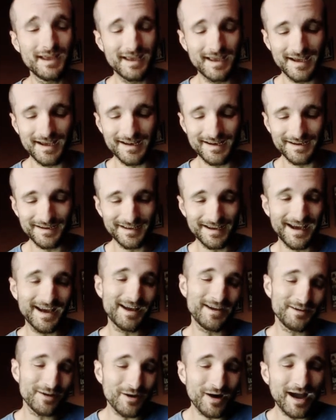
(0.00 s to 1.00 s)
And
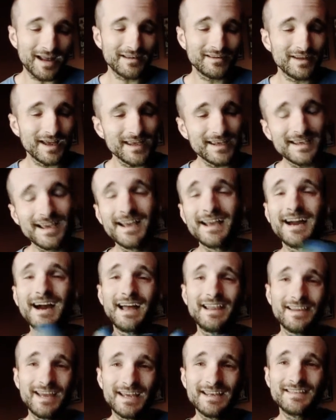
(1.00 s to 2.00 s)
you know, I like
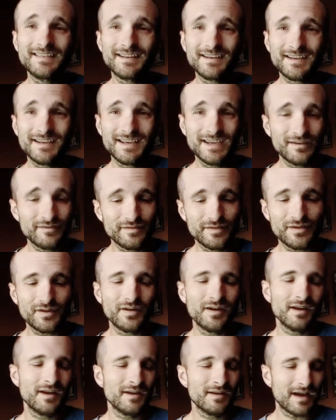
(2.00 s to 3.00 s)
the
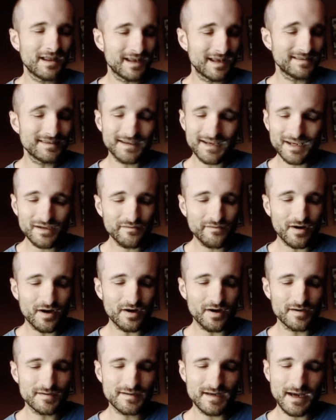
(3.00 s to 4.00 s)

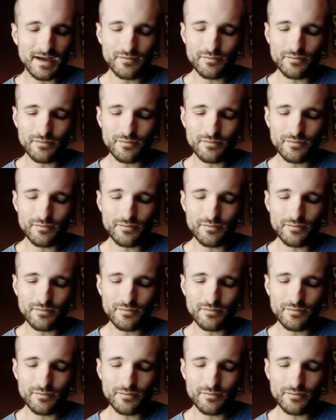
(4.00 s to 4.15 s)
Kinvaras.